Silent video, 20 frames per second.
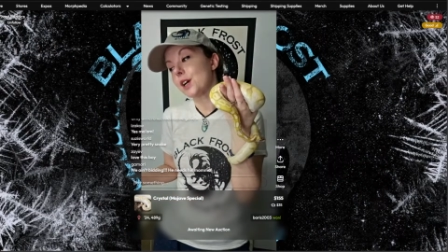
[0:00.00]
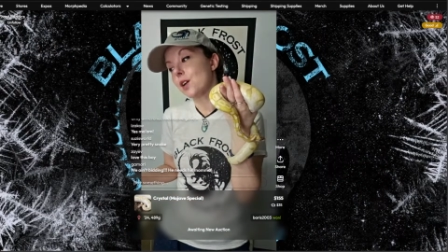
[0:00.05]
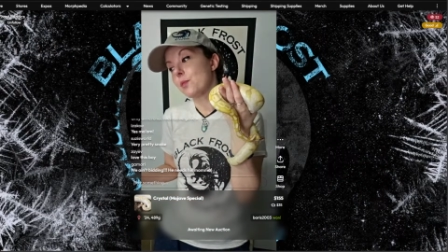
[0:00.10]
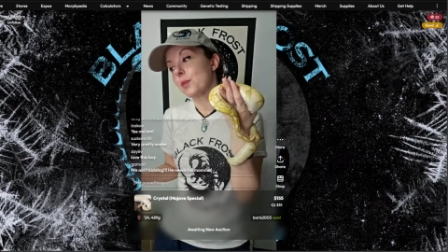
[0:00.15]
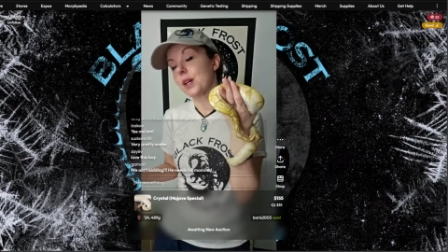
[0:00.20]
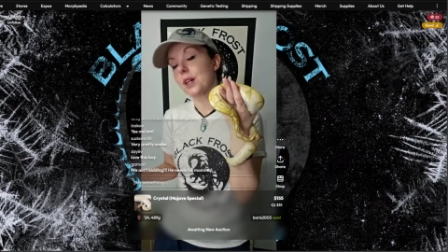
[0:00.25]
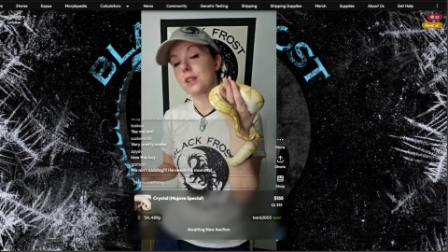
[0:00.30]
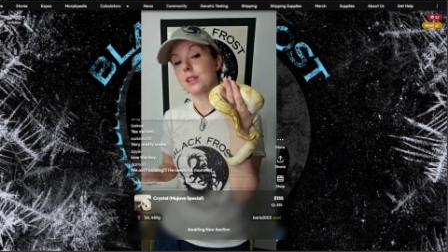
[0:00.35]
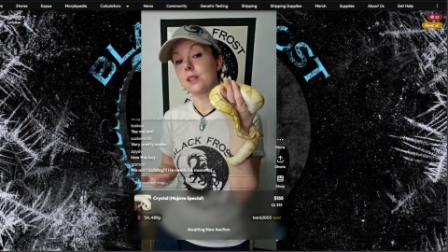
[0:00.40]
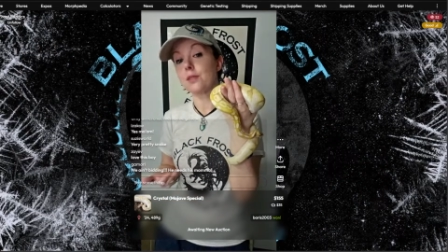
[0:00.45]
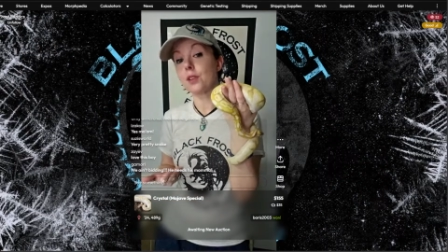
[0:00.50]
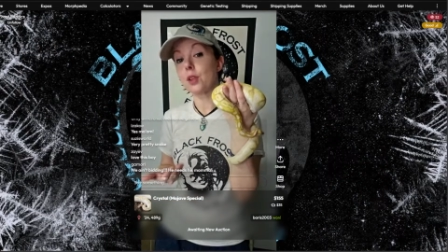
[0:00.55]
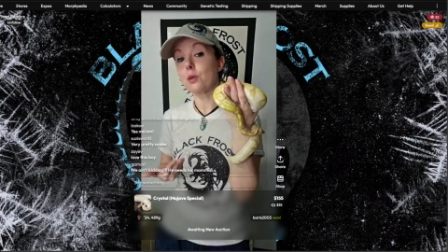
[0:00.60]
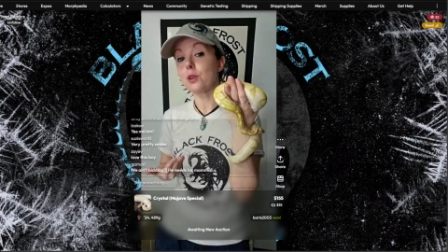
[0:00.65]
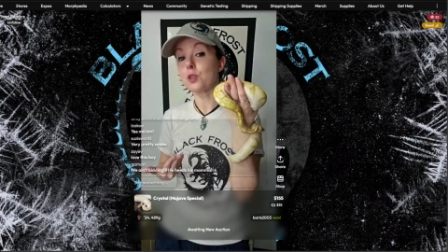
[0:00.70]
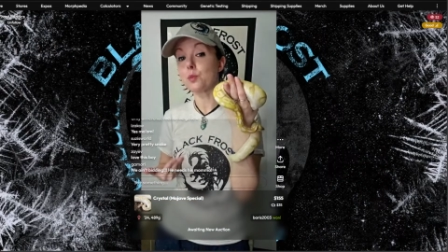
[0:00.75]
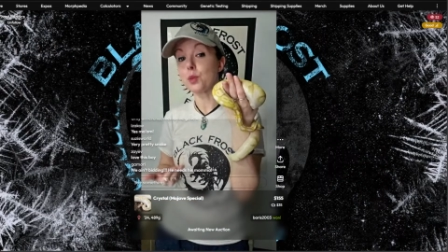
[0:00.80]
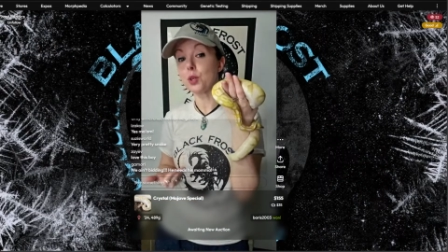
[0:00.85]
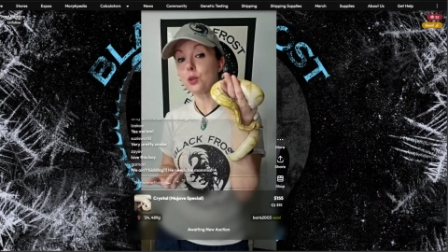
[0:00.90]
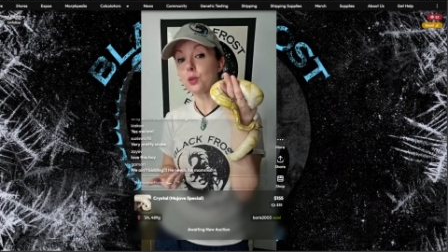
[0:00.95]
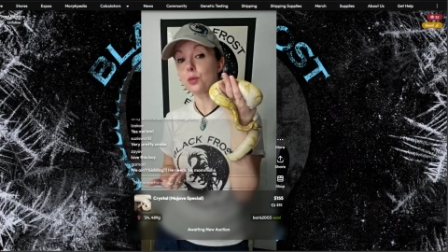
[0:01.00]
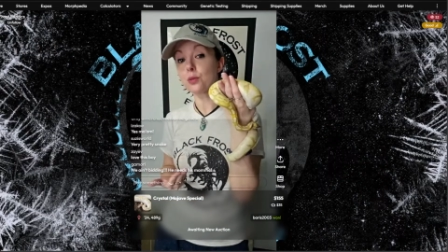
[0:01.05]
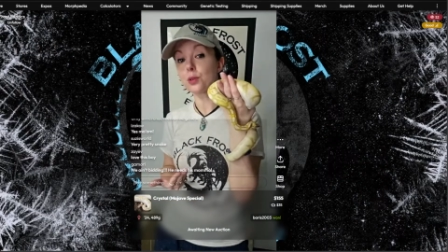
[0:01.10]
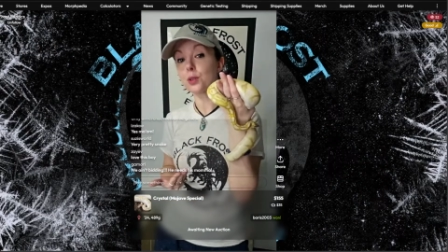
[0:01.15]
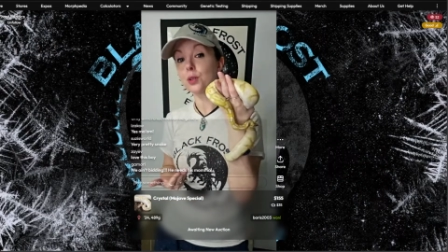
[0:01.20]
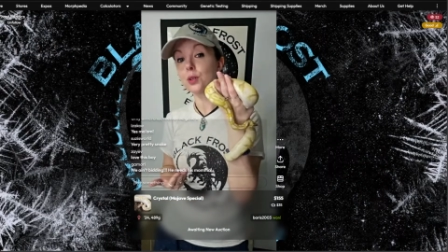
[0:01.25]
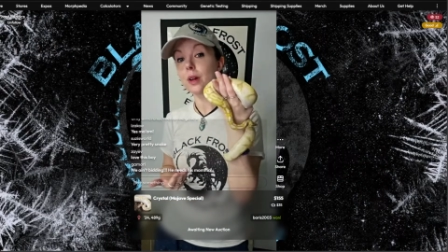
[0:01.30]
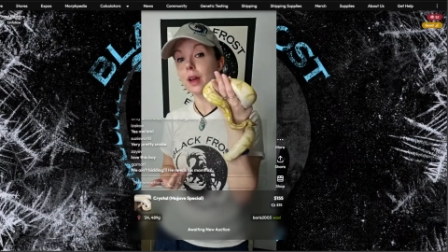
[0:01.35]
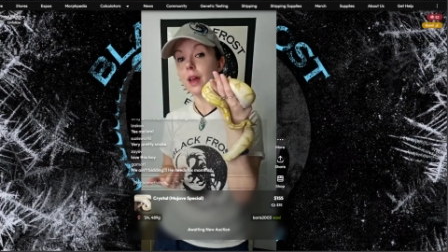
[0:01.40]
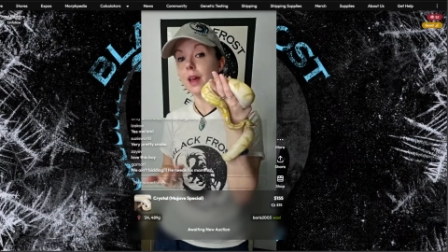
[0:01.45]
because even though he's
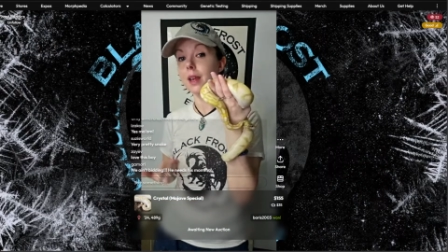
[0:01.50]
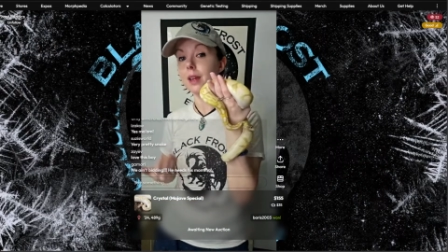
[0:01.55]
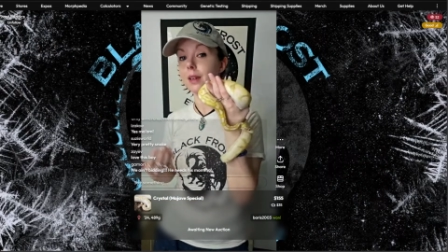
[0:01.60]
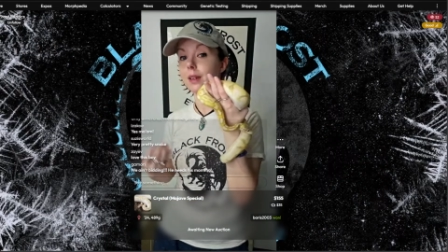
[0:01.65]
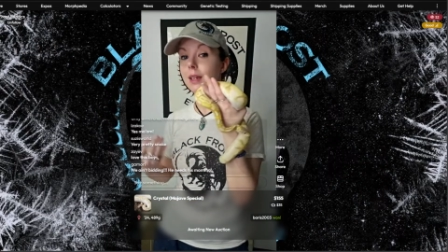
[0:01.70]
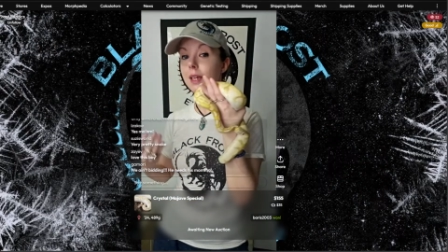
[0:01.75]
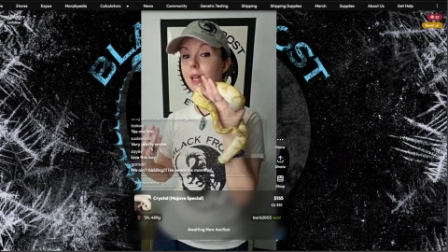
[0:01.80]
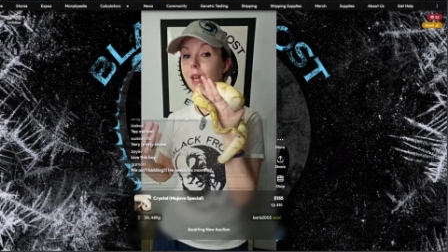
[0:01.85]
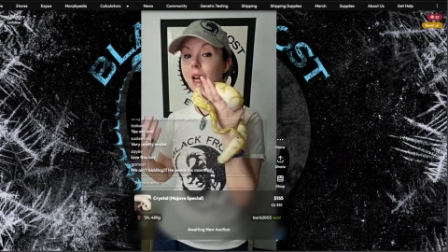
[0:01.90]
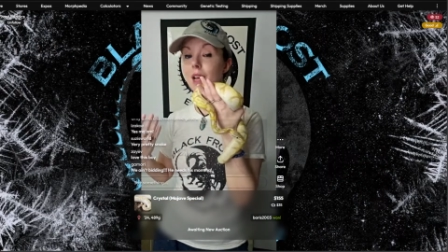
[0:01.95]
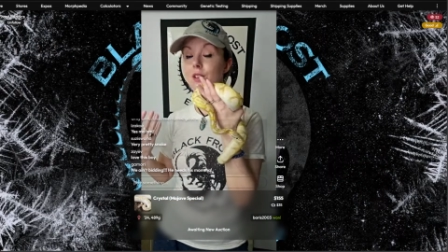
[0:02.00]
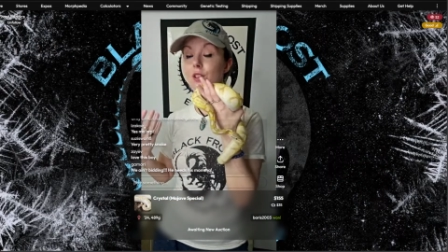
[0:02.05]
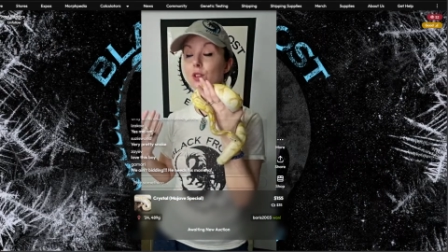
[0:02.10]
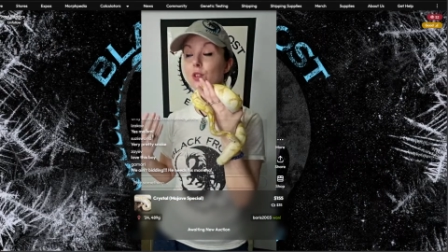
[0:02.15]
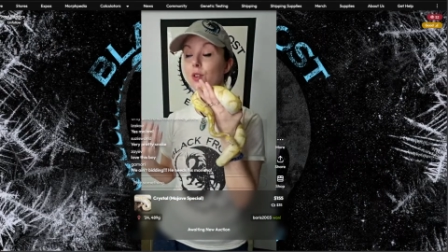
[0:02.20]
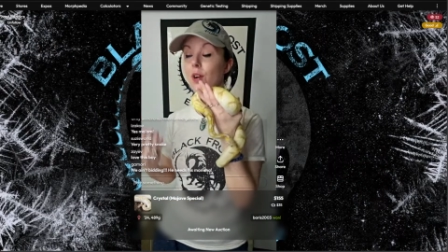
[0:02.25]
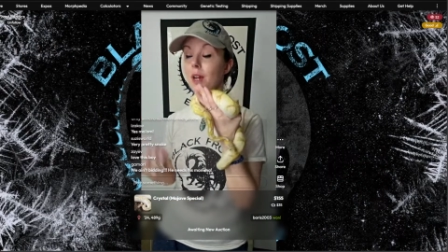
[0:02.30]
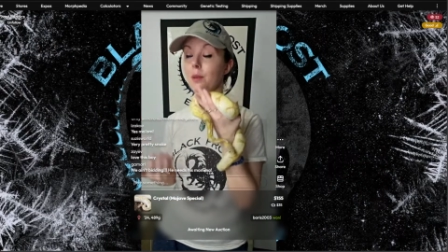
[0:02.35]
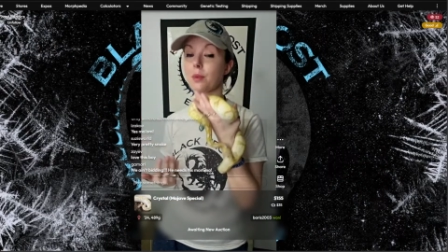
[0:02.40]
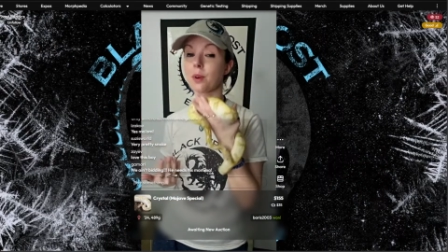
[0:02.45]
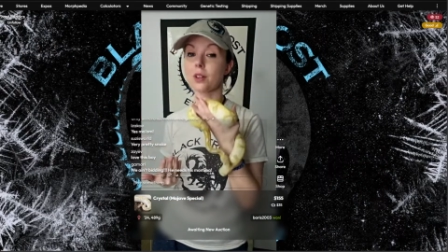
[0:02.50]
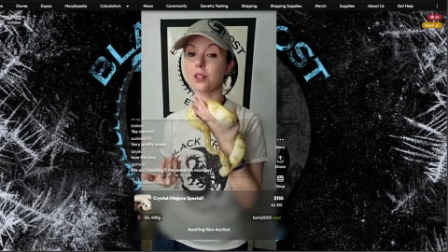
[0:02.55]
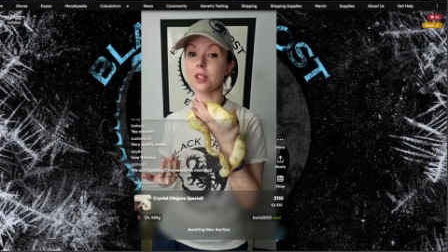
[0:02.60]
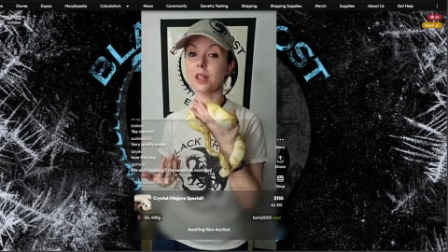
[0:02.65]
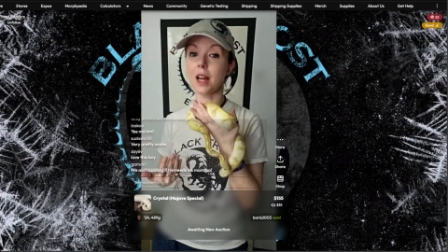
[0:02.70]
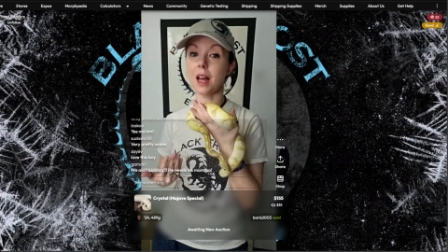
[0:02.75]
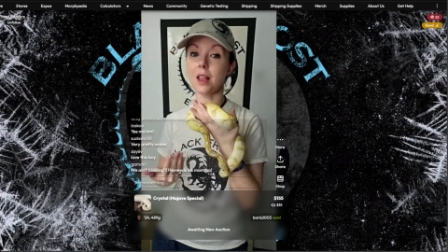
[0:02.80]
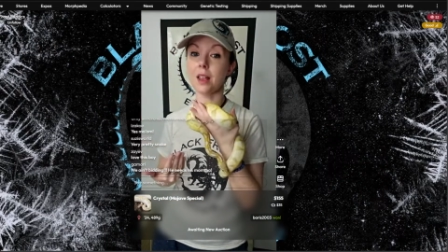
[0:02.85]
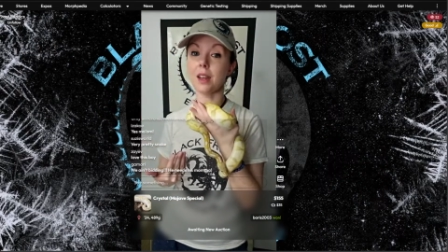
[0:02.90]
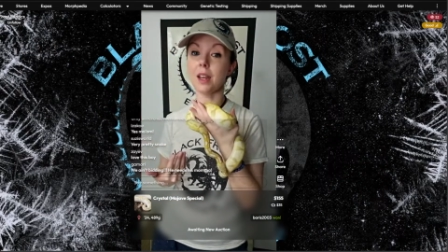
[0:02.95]
beautiful and he has a great
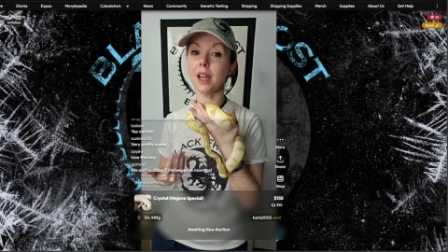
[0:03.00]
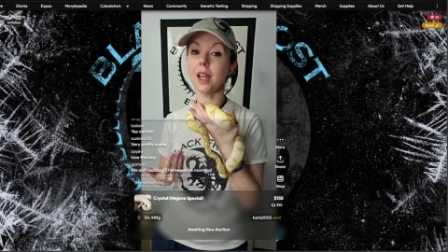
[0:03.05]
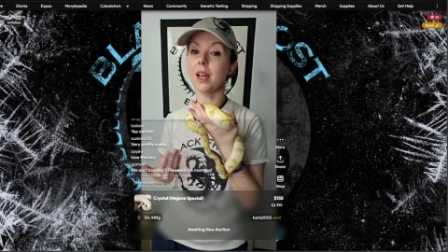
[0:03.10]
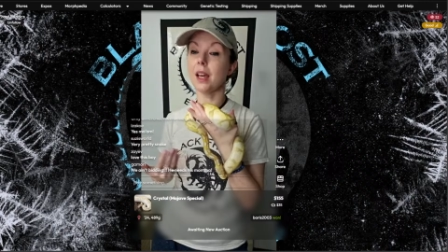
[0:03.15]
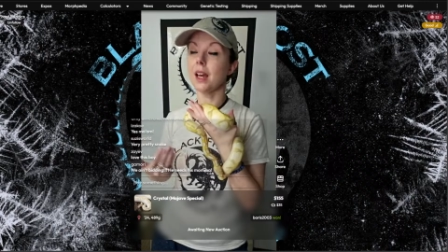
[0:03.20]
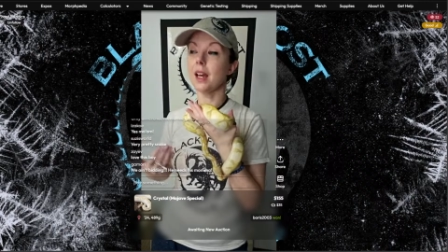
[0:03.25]
personality,